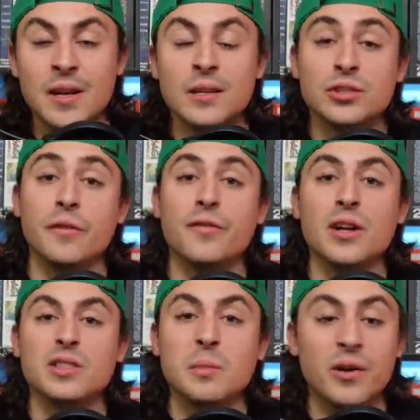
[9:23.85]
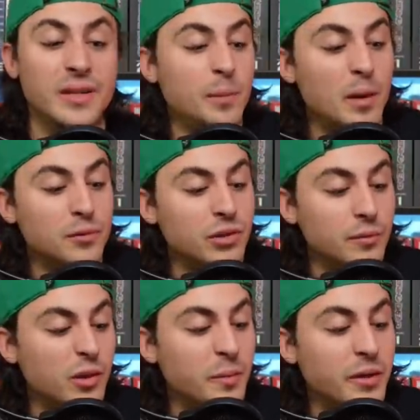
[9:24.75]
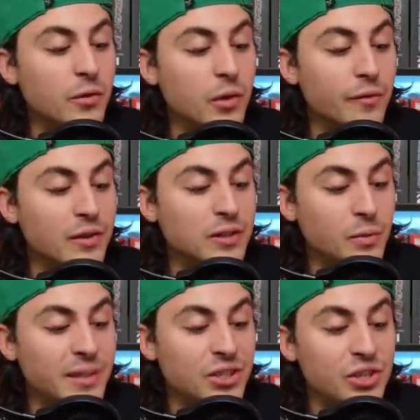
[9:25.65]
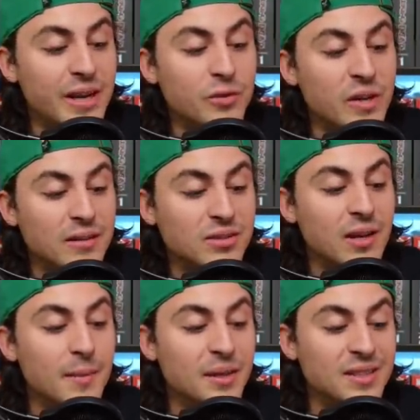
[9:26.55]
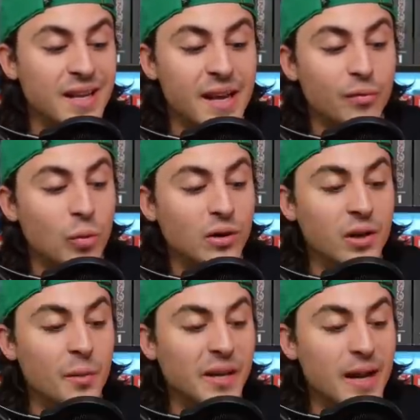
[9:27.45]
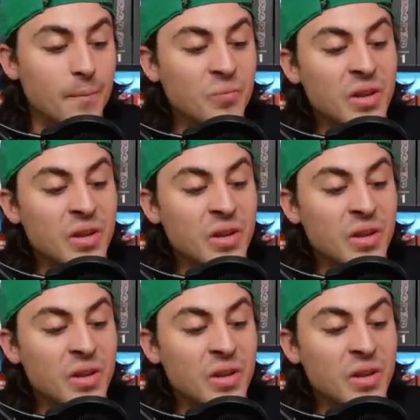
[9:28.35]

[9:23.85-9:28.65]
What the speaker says: So the final small indie publisher I'm going to be going over this week is Chapter House Comics, and they have one coming out.